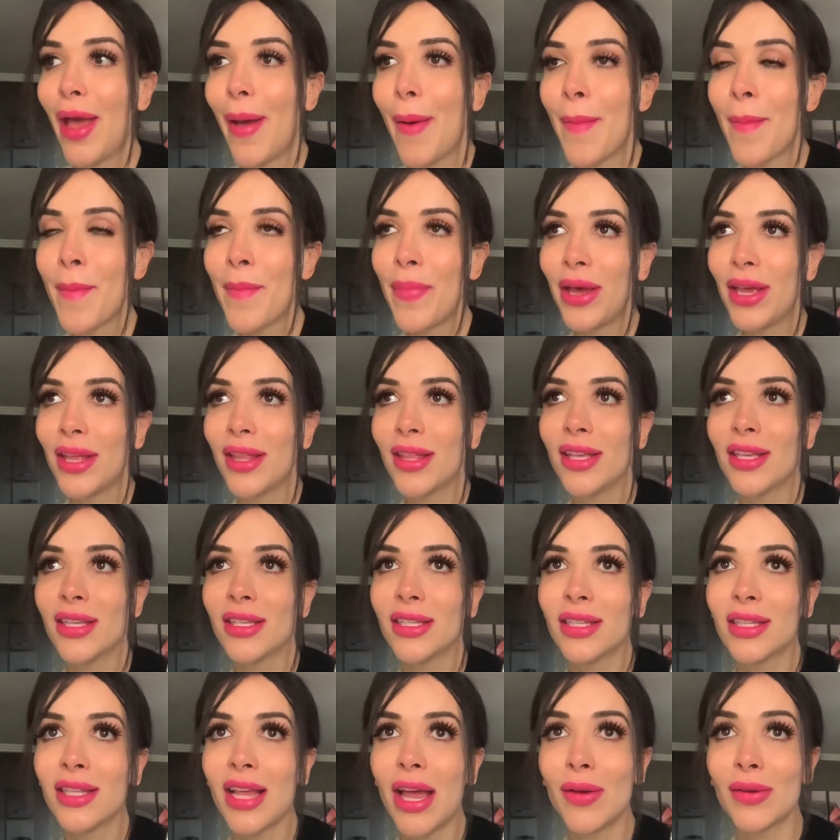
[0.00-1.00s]
But
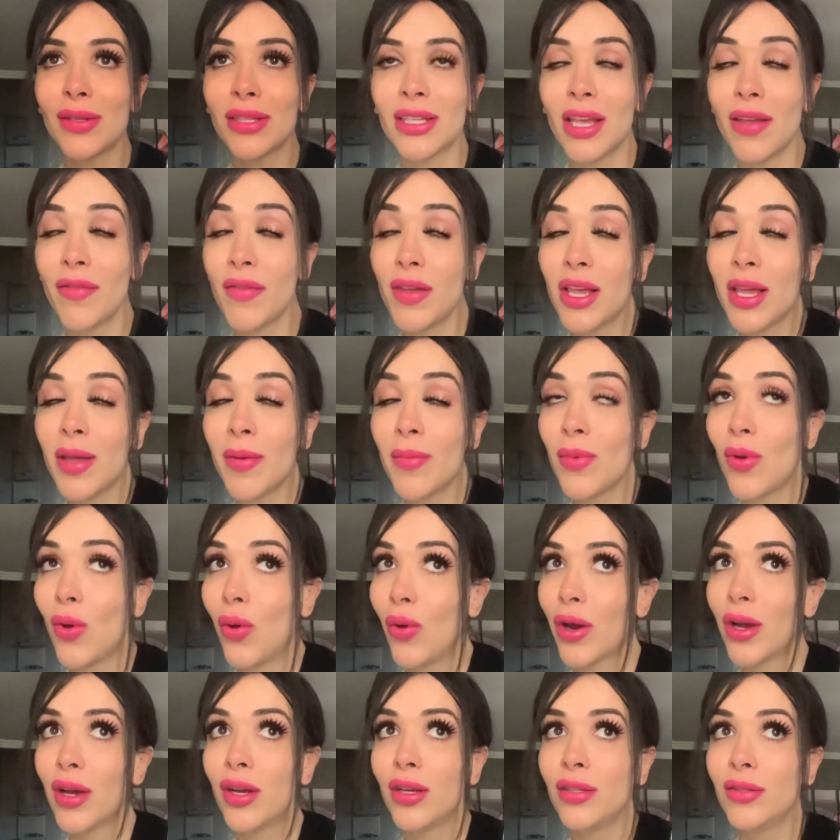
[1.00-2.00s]
I was giving him
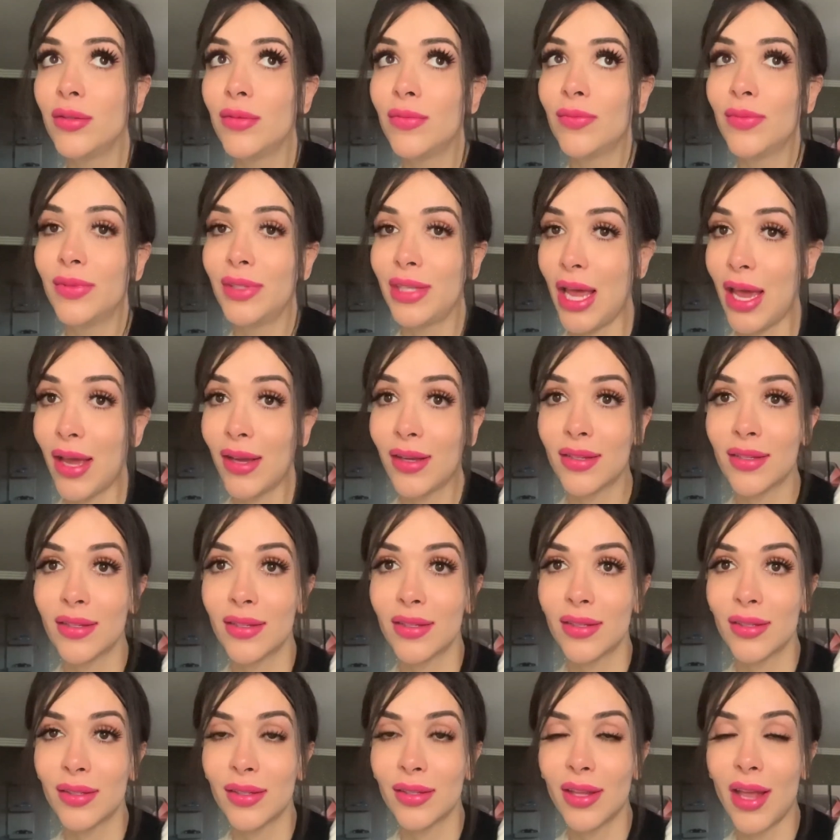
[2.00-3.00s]
oral
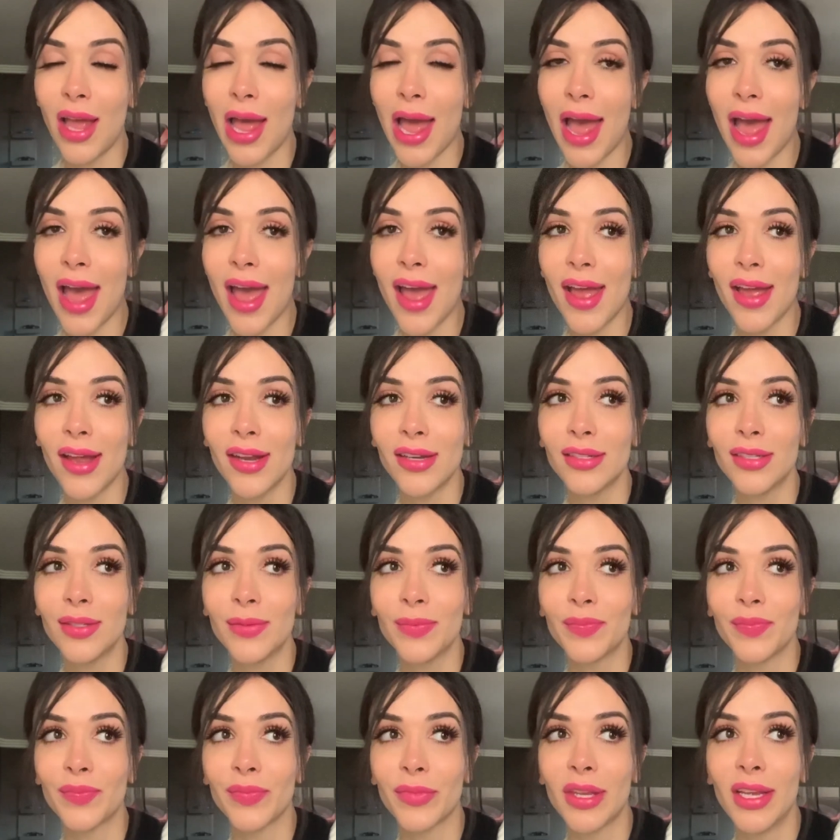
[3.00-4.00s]
sex, and
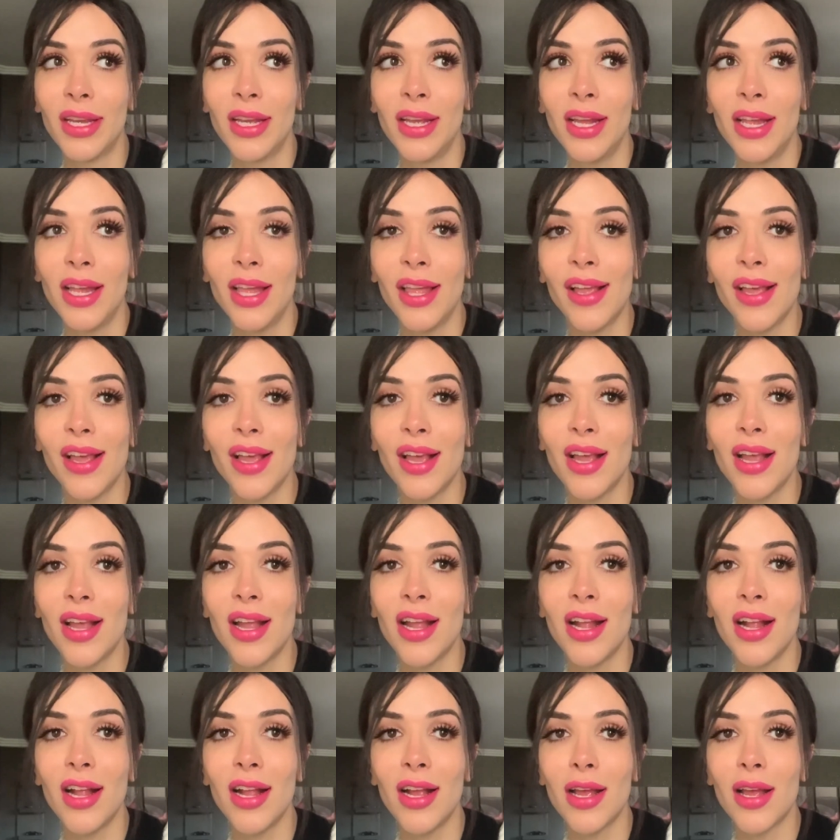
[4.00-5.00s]

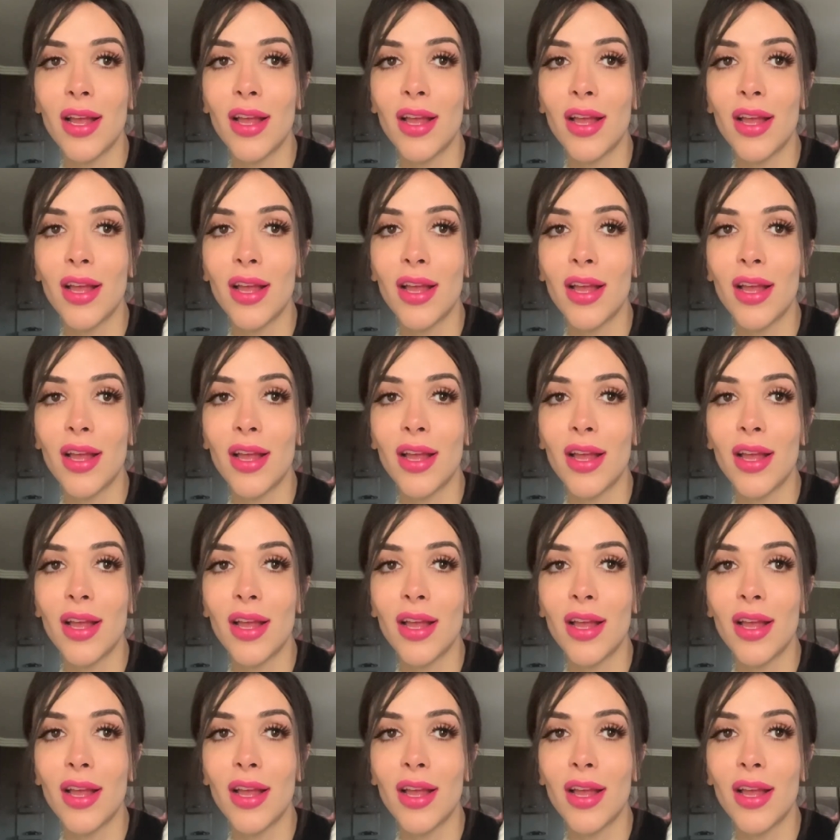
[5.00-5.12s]
he